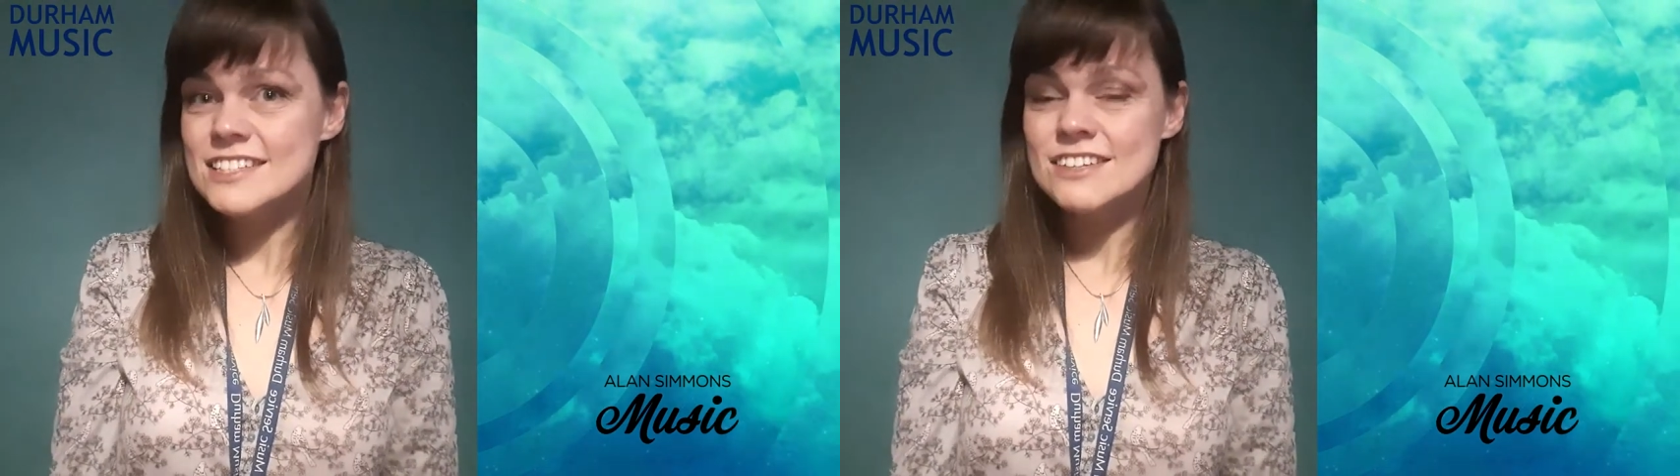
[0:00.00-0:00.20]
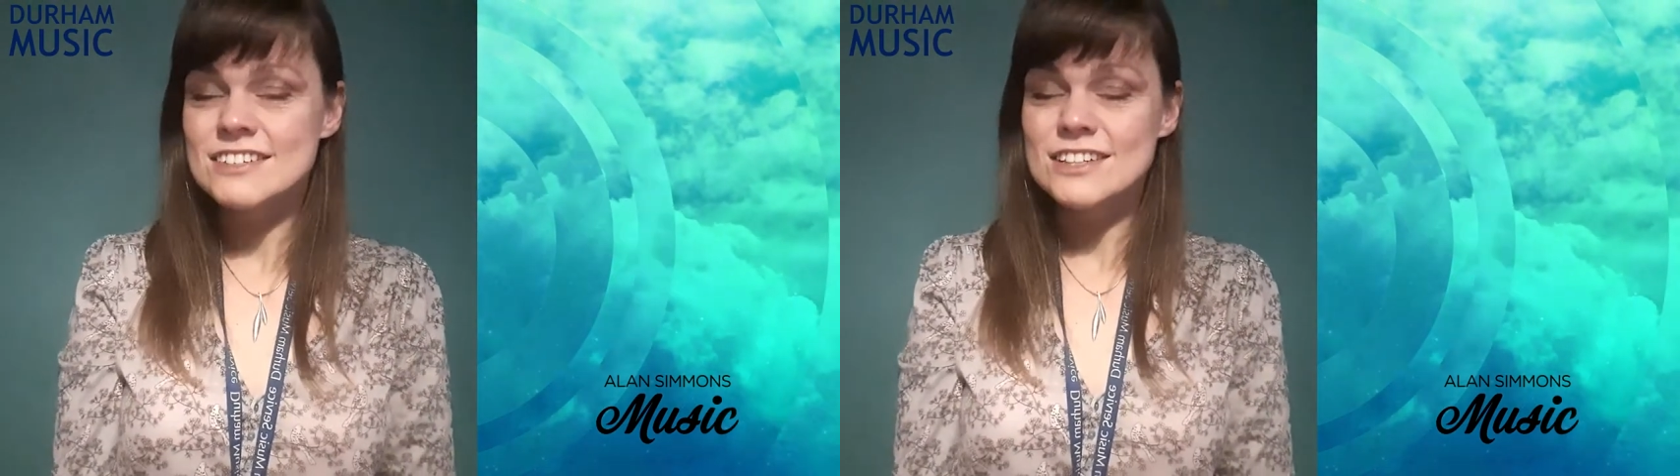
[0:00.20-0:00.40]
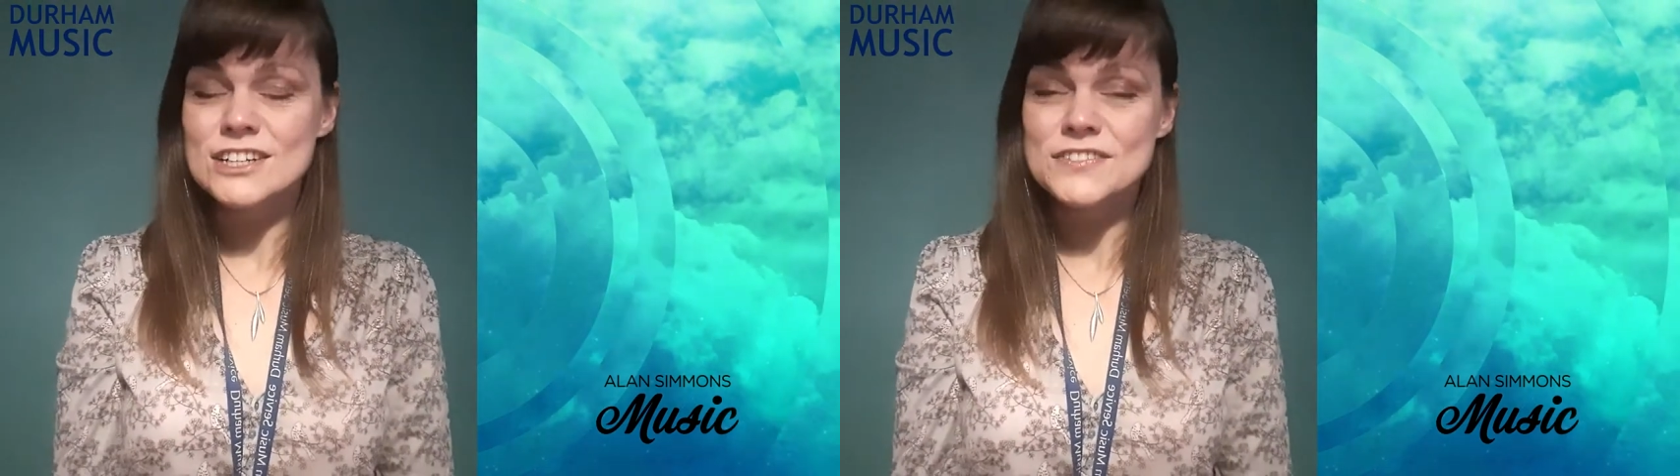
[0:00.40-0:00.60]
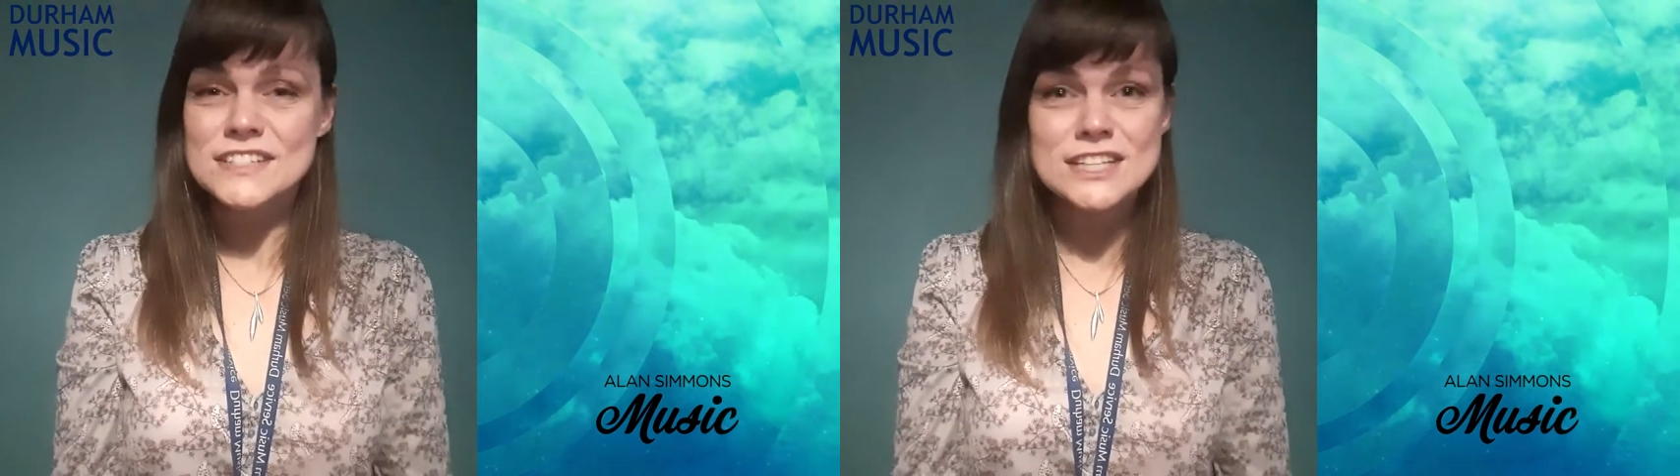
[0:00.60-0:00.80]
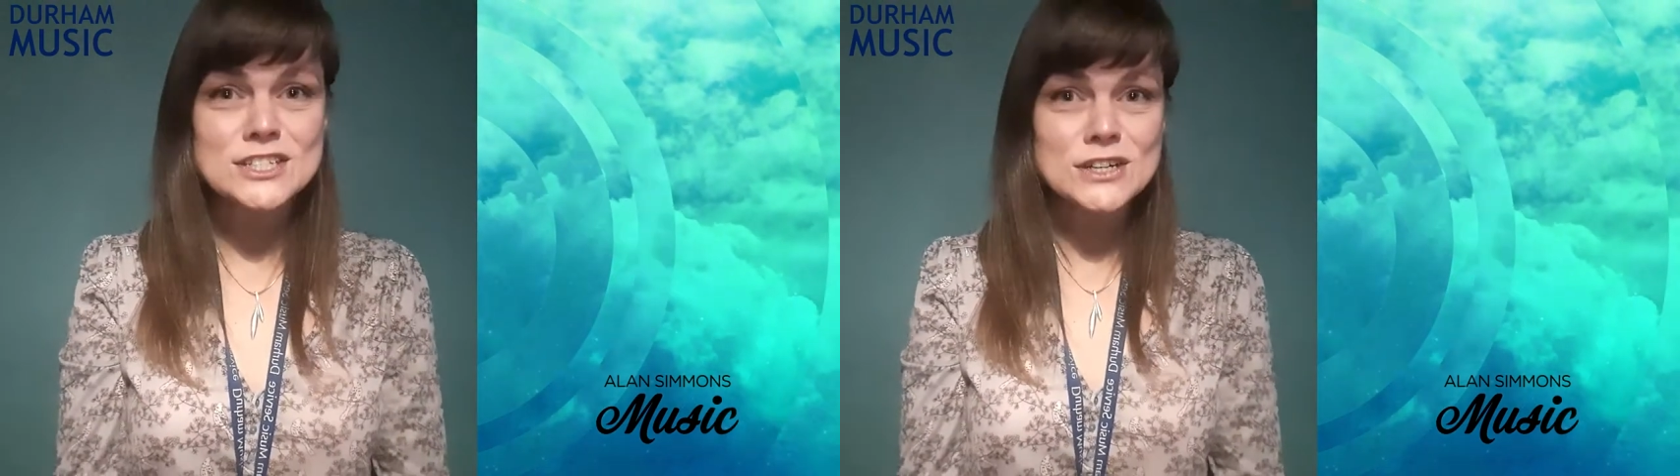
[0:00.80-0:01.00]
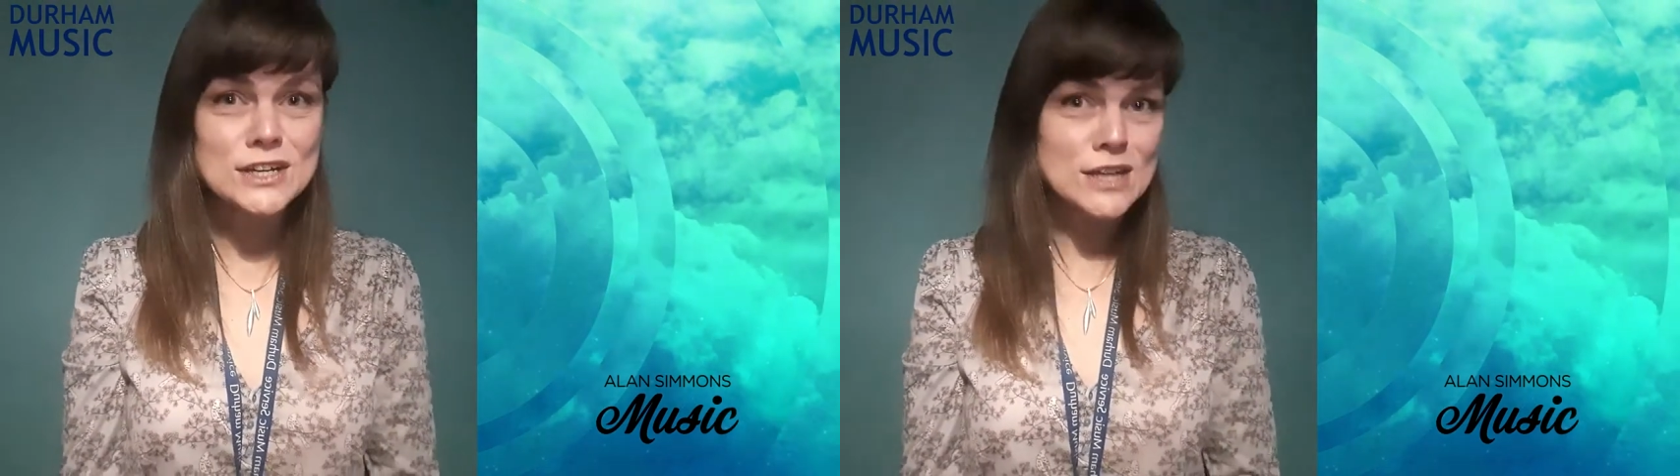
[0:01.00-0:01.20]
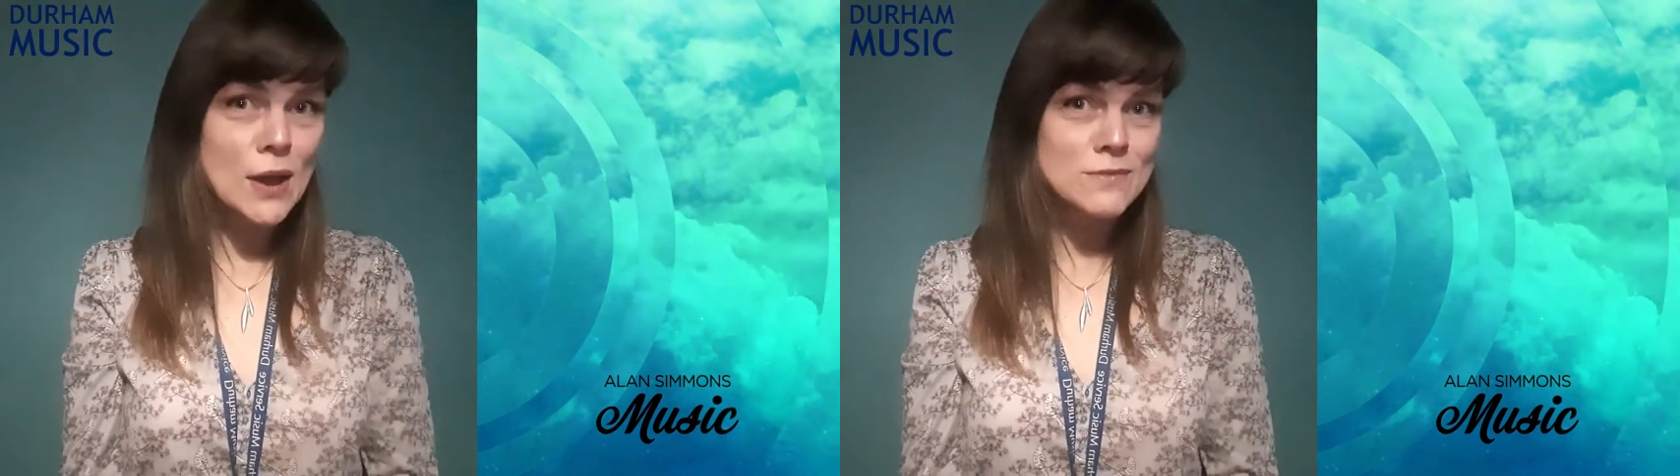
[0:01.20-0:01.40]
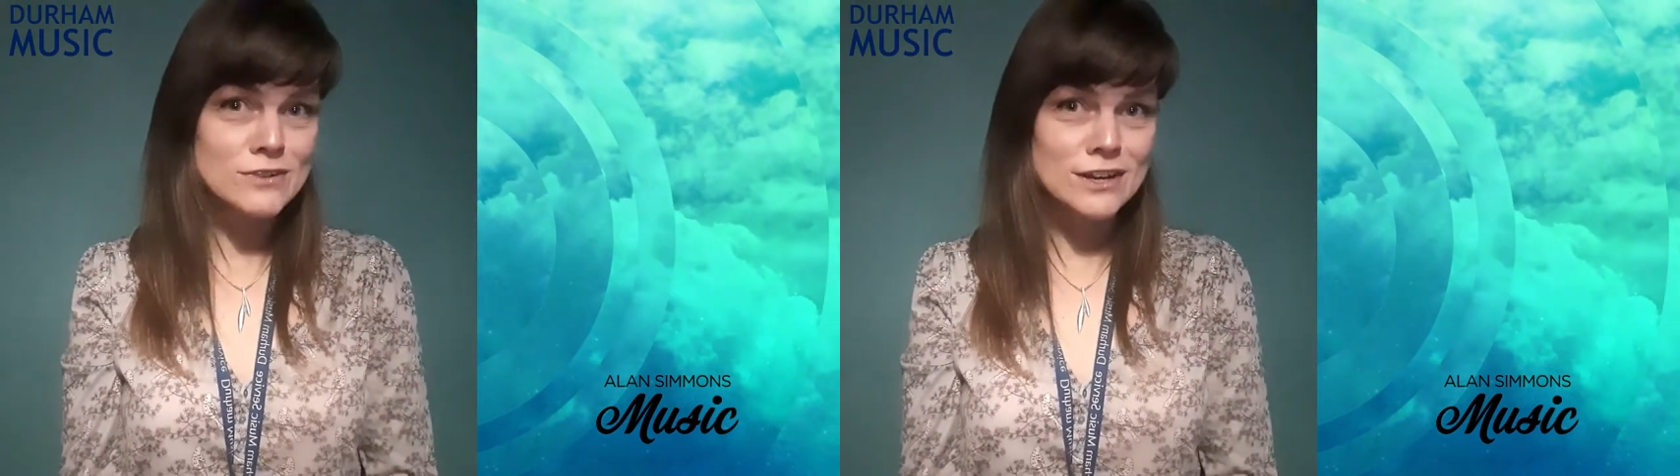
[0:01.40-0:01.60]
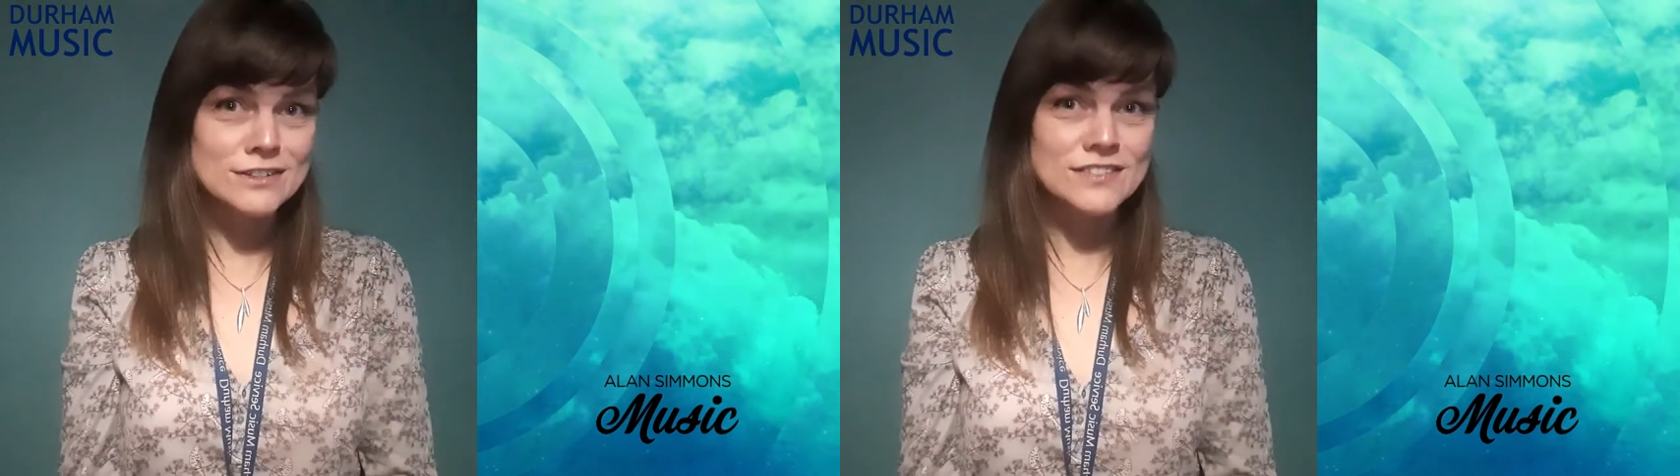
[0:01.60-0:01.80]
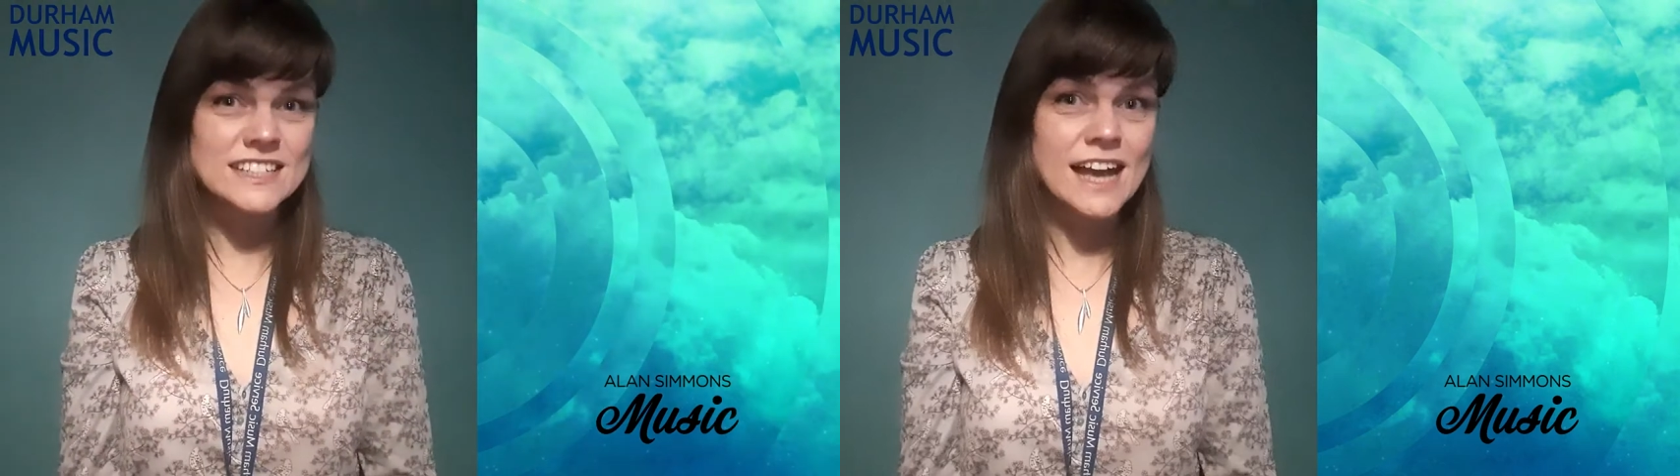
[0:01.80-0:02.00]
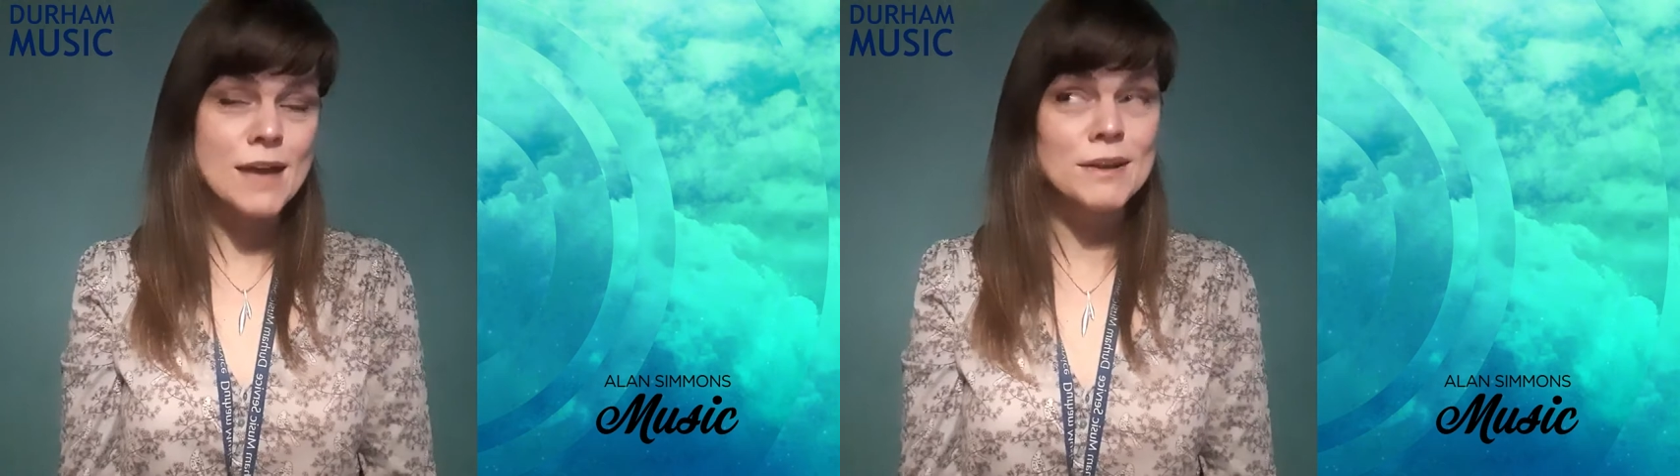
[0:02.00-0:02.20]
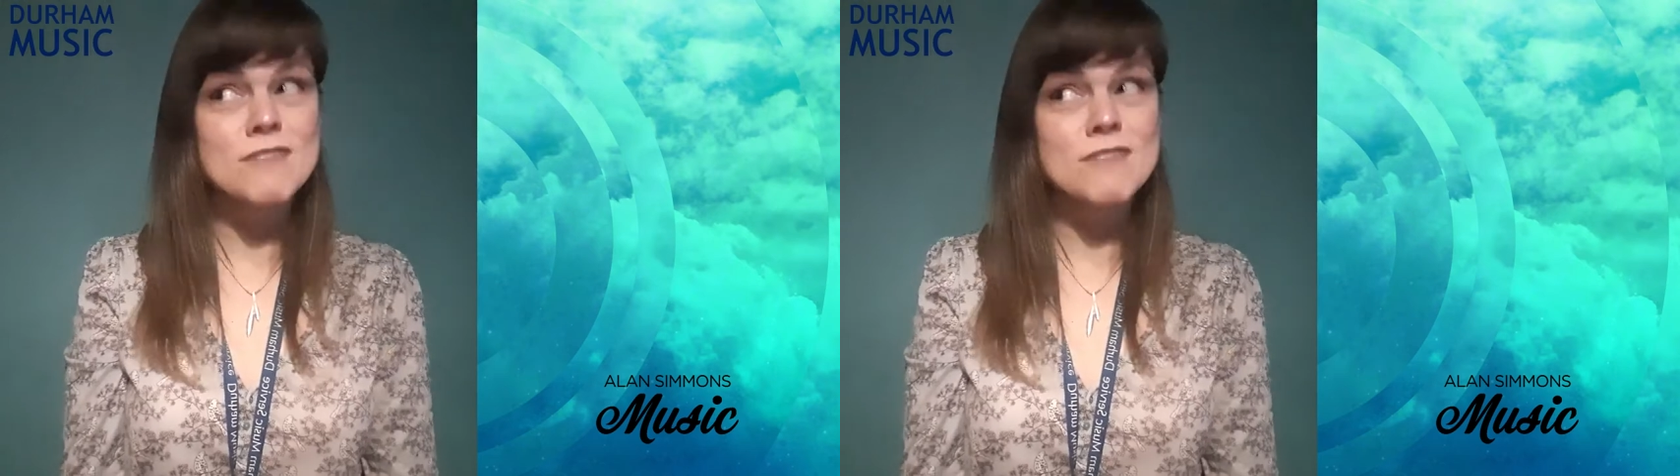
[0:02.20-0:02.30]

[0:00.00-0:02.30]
so a lot of us are stuck at home for a lot of the time,